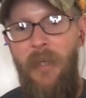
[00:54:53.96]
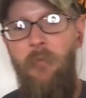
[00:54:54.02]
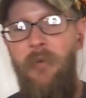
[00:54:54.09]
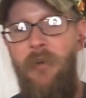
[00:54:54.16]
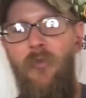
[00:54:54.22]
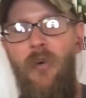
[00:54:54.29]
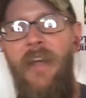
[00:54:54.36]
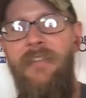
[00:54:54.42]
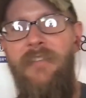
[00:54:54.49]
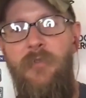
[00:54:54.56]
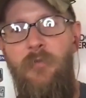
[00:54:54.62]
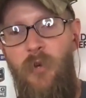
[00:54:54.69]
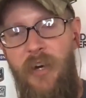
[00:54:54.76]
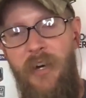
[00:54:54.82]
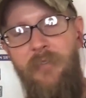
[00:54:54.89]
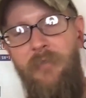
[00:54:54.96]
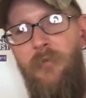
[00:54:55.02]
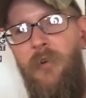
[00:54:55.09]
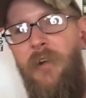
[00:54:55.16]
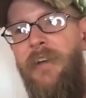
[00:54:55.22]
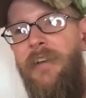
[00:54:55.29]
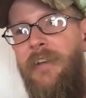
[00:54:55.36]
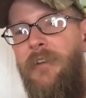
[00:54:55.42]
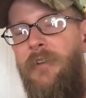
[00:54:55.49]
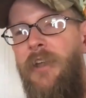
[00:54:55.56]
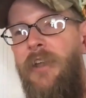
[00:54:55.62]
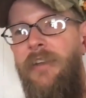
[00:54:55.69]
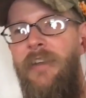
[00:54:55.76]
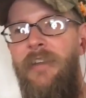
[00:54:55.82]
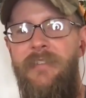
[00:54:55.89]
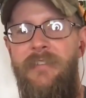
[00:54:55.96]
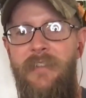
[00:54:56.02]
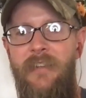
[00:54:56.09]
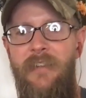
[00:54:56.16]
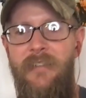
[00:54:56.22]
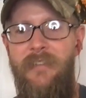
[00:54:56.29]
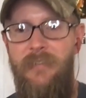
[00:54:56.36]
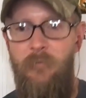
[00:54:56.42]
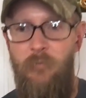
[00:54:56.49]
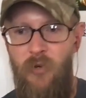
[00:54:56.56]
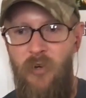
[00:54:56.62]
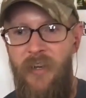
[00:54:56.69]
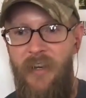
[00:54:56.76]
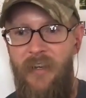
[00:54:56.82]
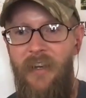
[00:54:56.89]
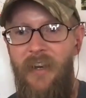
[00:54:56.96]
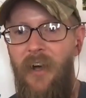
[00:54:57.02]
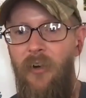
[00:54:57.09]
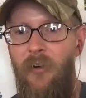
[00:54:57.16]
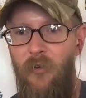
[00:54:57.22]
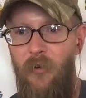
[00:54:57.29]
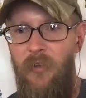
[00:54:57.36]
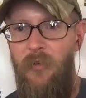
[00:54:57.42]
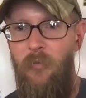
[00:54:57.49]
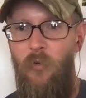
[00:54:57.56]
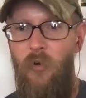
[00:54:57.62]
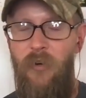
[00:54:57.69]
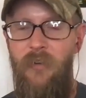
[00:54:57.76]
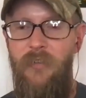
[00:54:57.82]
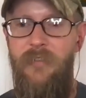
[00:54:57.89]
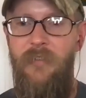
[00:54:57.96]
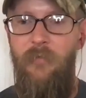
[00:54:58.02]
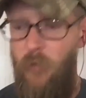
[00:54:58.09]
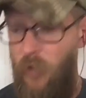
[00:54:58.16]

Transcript: make me ransomware, right? It's in its protected algorithm where it's